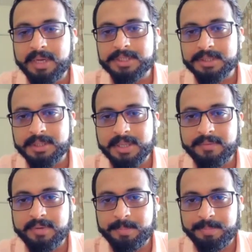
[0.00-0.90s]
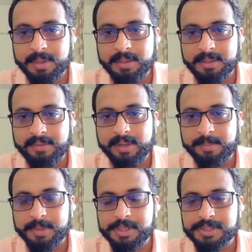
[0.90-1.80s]
village, there were
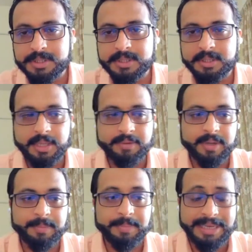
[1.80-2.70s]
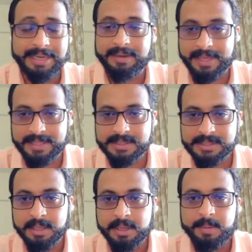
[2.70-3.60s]
patients, there were many
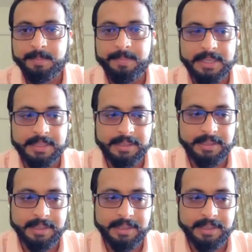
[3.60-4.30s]
deaths, but